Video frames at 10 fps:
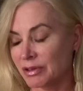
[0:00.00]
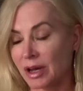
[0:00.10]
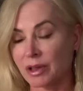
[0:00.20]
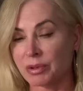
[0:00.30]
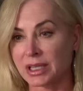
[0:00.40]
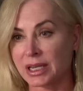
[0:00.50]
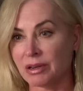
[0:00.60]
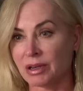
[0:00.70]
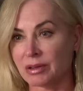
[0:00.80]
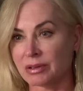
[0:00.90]
My father was a
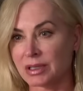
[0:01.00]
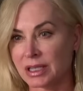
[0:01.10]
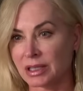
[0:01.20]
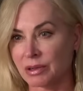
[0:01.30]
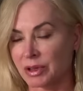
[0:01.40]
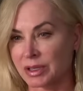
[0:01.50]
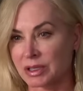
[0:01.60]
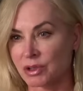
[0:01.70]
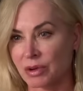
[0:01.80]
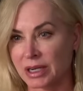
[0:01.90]
hero dealing with
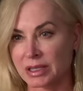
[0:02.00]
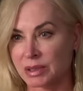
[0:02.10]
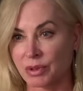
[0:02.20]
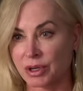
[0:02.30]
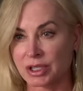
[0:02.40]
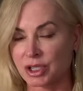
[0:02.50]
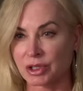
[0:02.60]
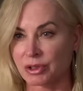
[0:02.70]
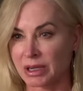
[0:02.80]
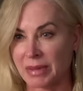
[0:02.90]
this and trying to support his
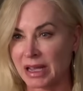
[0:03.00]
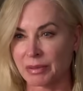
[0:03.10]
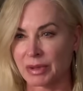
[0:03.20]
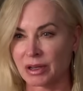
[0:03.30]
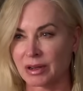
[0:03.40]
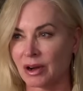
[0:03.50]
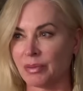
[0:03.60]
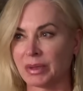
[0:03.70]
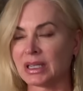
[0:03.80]
children and make them a good home,